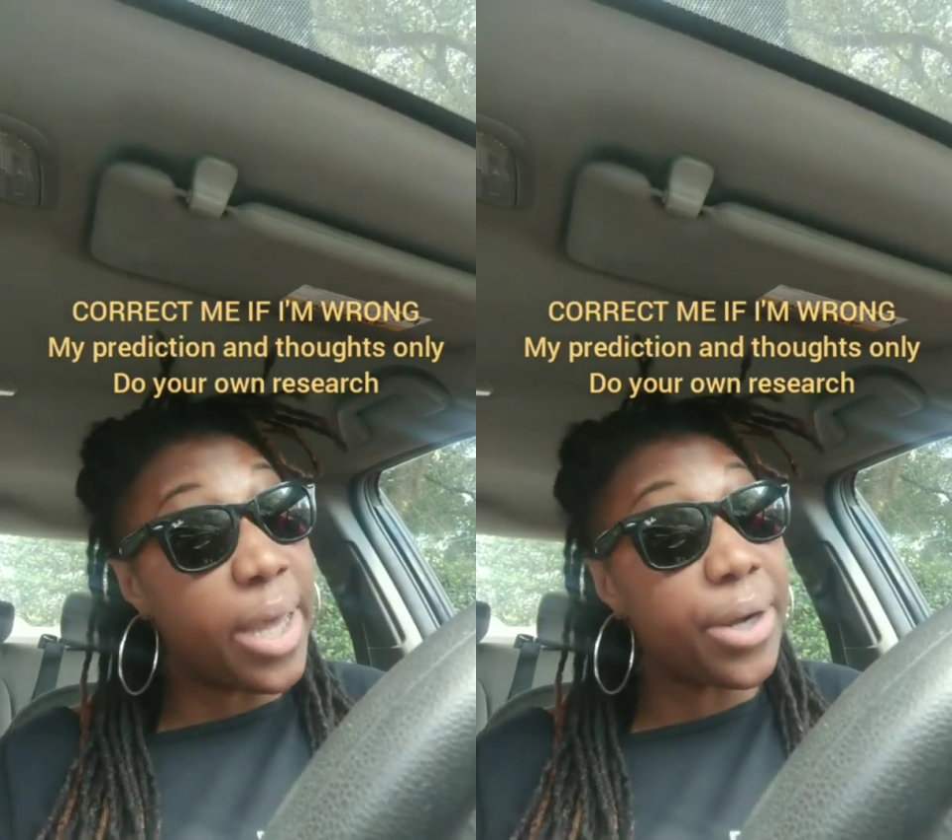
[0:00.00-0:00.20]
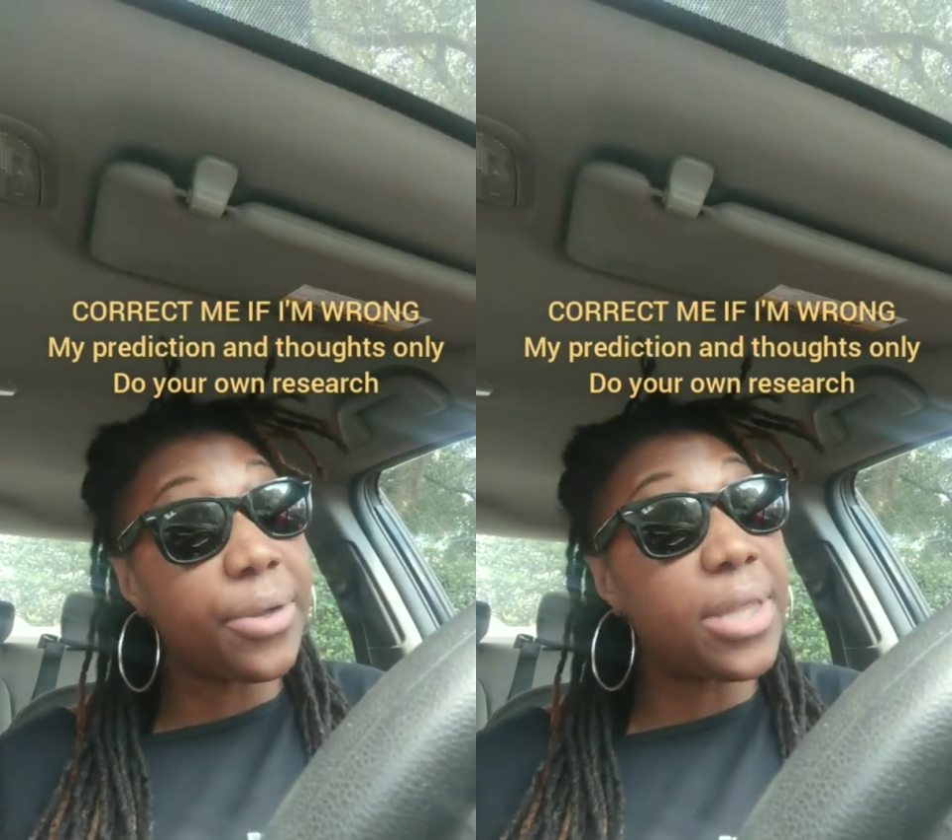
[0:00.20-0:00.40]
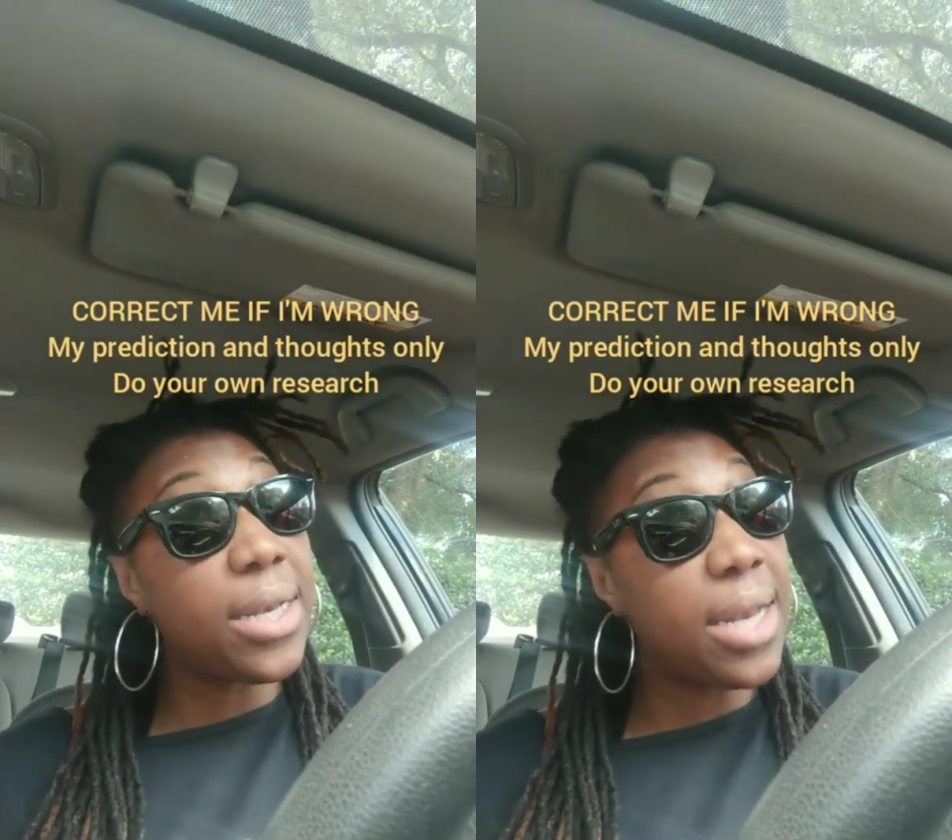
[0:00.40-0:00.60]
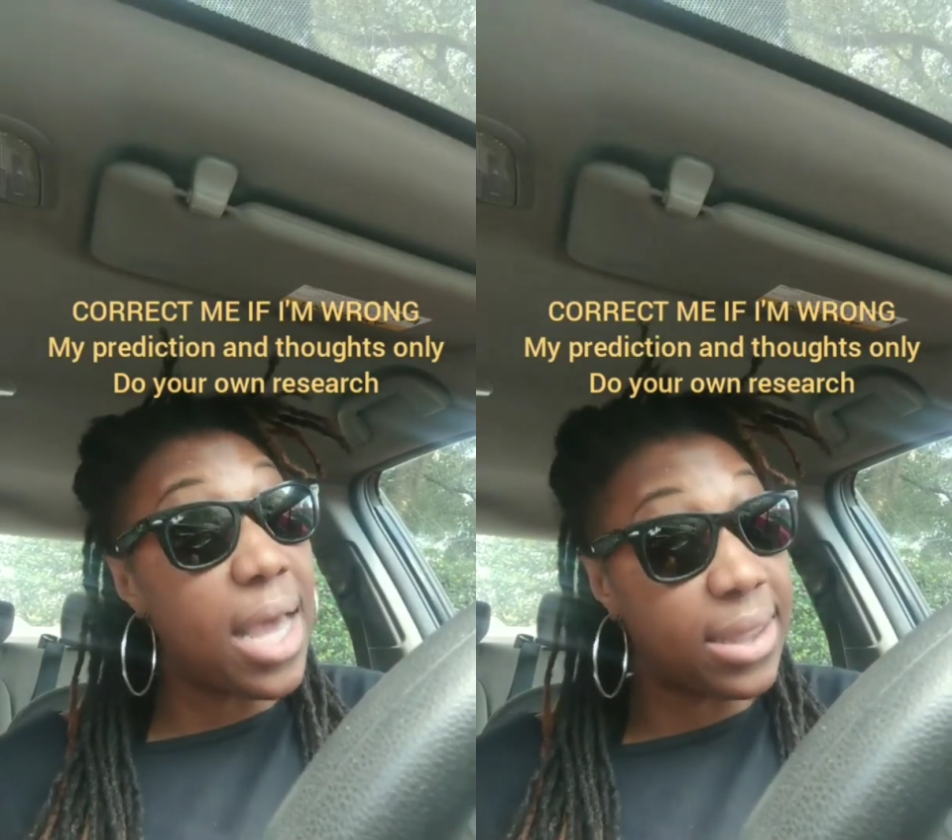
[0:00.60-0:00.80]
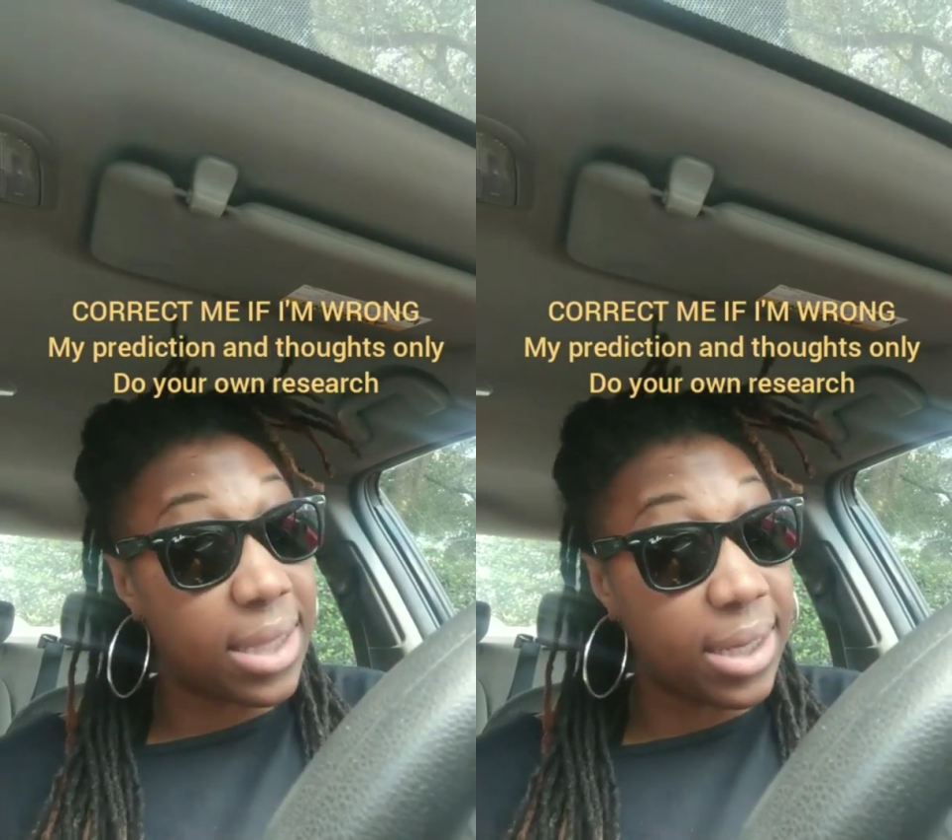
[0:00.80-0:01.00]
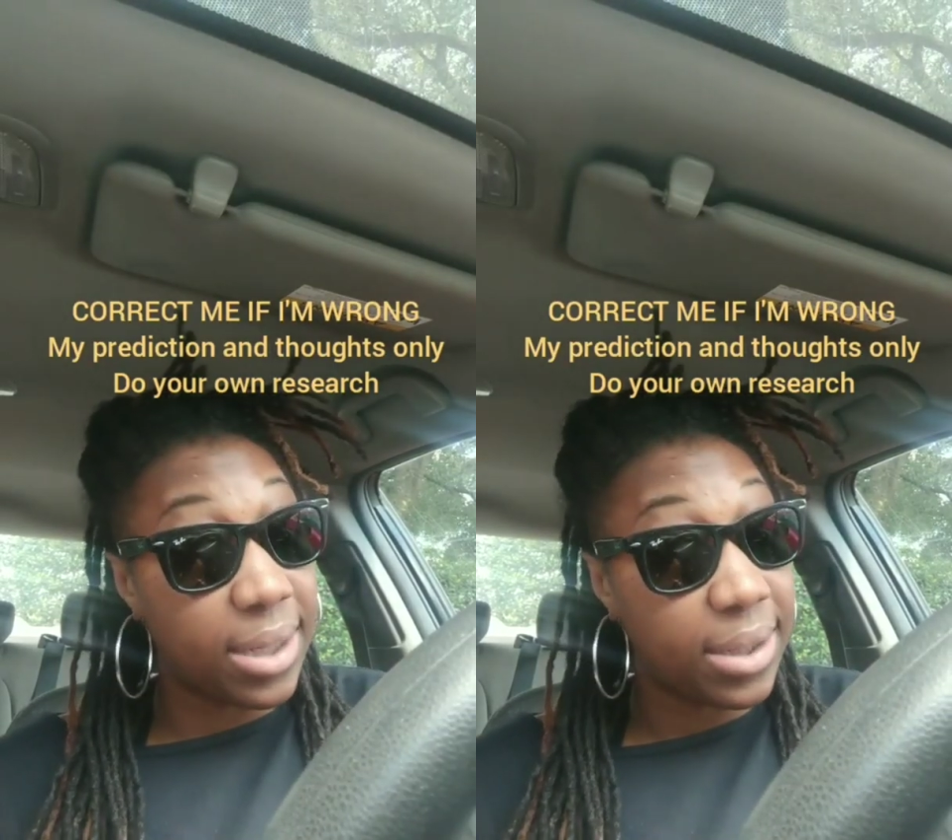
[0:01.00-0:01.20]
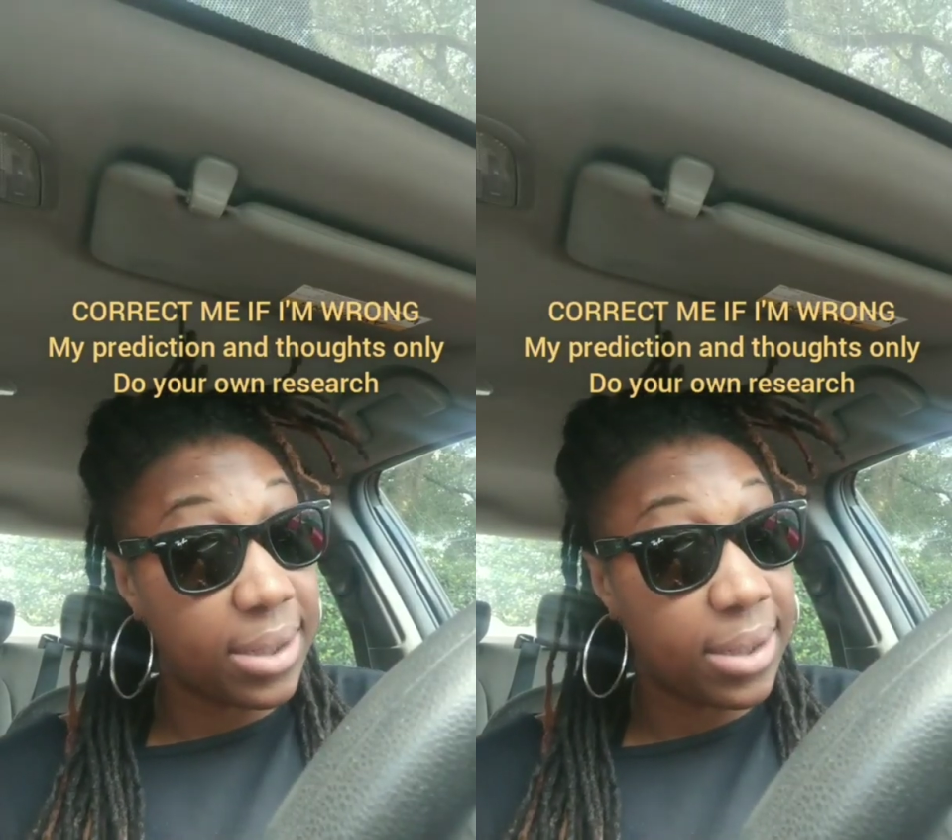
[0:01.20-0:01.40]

better than nothing.